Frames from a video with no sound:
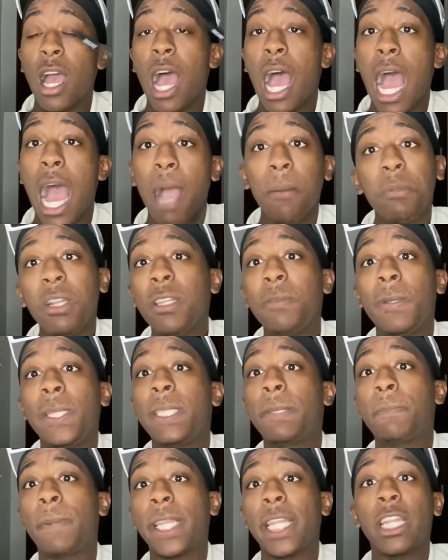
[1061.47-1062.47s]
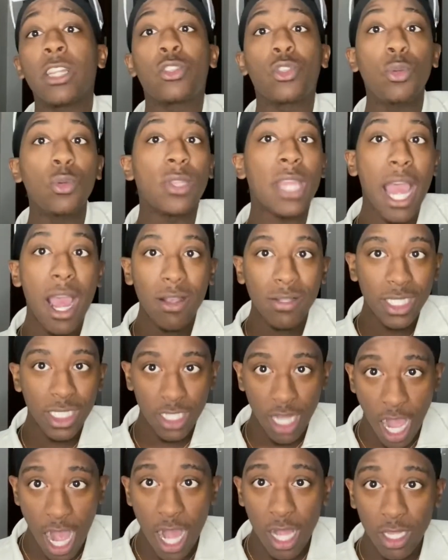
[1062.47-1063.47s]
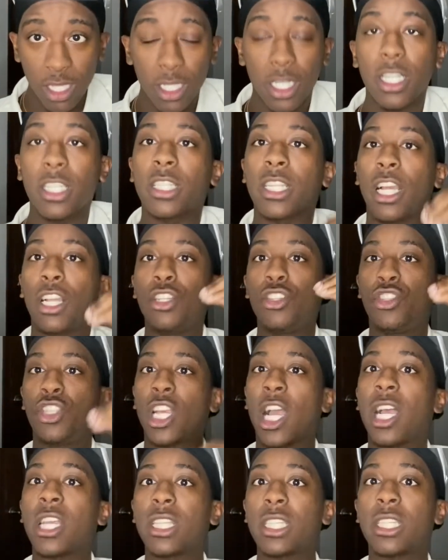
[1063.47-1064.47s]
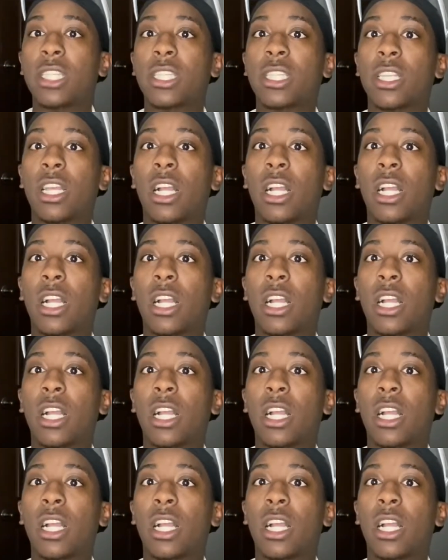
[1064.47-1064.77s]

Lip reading: I'm going to be spending $2,000 just